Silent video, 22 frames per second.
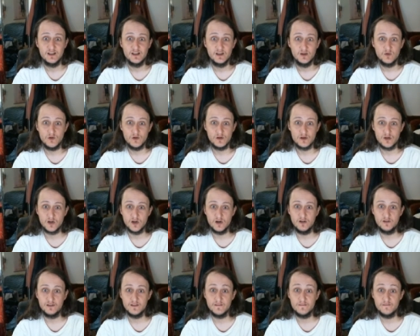what I
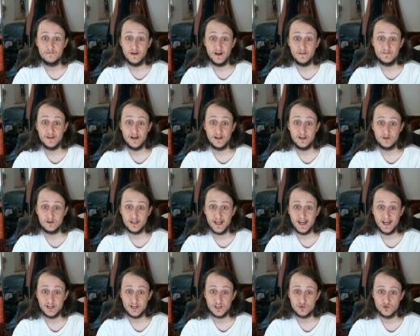call the $5
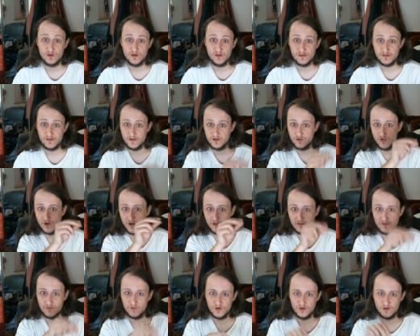cash words, the
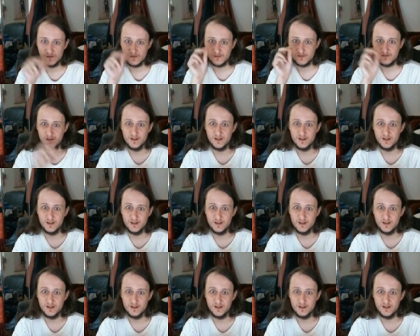crosswords